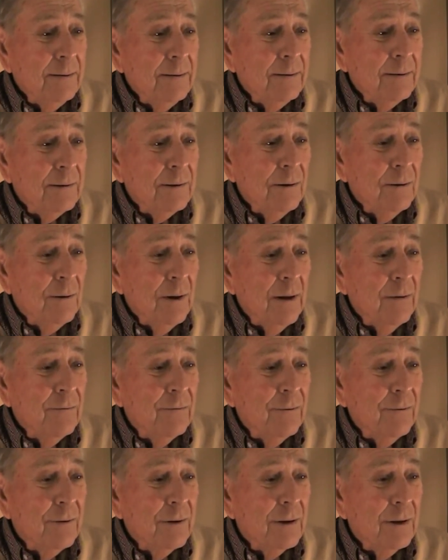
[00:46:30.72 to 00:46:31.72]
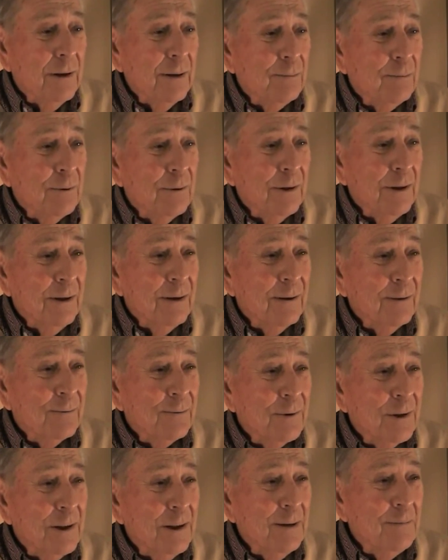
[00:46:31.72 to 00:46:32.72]
so after a couple of years,
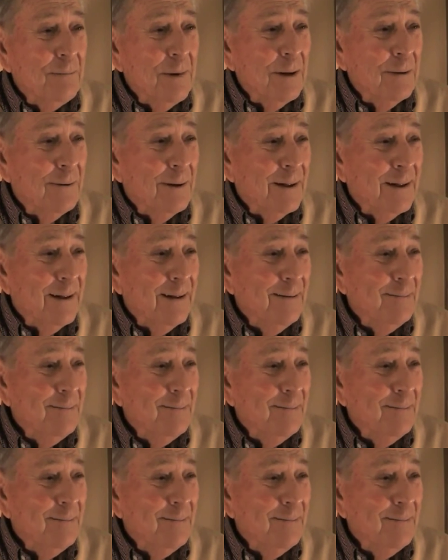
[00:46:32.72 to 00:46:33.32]
we got married.